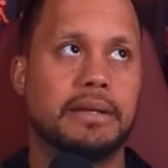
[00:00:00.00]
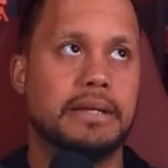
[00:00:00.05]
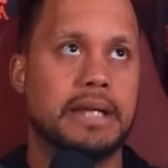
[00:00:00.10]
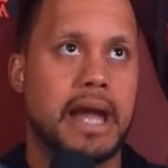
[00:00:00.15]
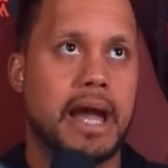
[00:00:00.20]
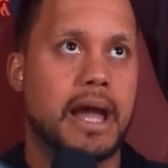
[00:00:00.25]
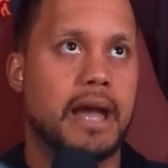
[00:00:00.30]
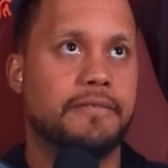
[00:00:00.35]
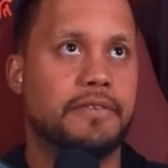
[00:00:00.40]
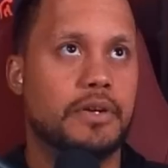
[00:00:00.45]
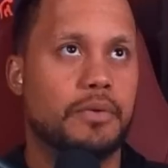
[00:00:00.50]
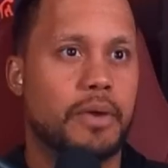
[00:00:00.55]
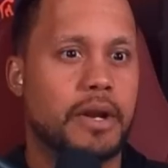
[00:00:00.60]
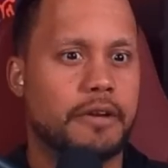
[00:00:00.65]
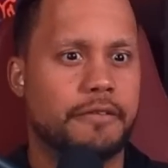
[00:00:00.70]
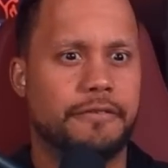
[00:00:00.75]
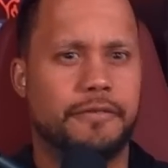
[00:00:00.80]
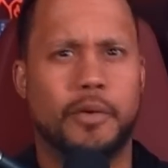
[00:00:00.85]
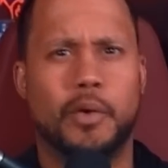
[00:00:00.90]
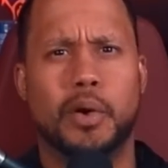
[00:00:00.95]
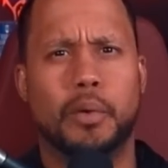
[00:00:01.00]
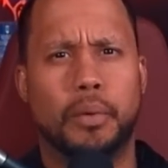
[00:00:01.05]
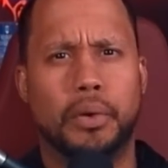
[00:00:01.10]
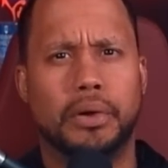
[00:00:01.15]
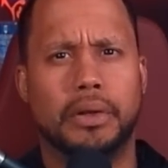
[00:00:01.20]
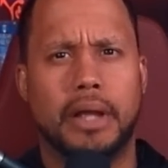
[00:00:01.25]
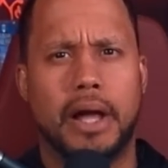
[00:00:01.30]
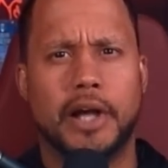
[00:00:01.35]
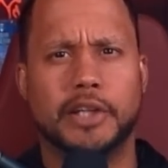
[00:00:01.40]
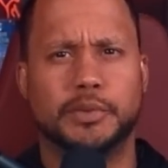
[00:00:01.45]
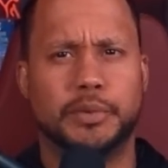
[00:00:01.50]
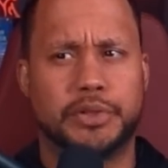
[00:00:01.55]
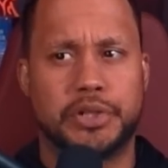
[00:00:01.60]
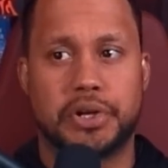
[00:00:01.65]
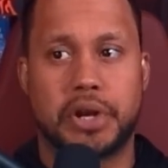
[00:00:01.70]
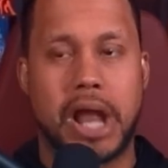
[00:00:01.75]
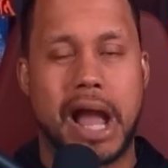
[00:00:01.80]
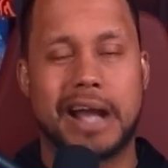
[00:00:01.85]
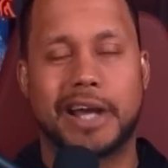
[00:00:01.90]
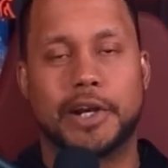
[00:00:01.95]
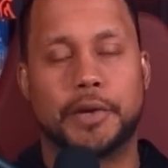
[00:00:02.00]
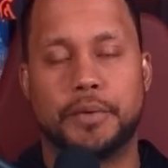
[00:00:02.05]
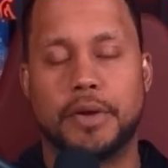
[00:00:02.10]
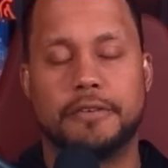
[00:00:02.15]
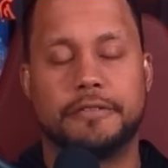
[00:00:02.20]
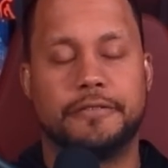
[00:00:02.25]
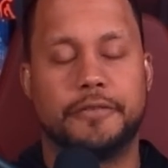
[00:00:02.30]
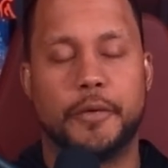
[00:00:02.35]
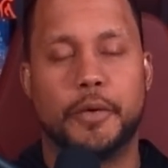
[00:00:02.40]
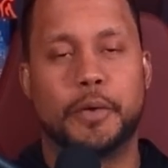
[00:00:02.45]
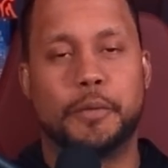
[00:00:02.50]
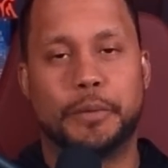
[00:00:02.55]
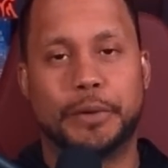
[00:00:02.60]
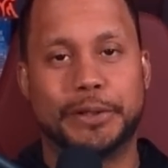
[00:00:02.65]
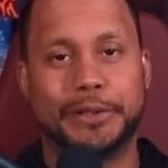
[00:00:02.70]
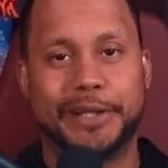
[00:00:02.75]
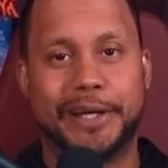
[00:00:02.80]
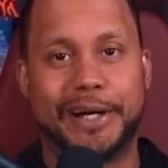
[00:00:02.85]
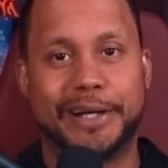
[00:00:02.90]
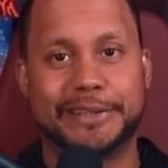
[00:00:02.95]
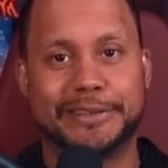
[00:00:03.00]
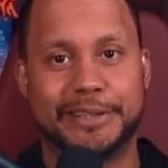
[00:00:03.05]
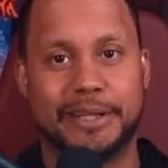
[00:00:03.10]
yeah, if you're running 4 Warlocks, which you're not going to run 4 Warlocks,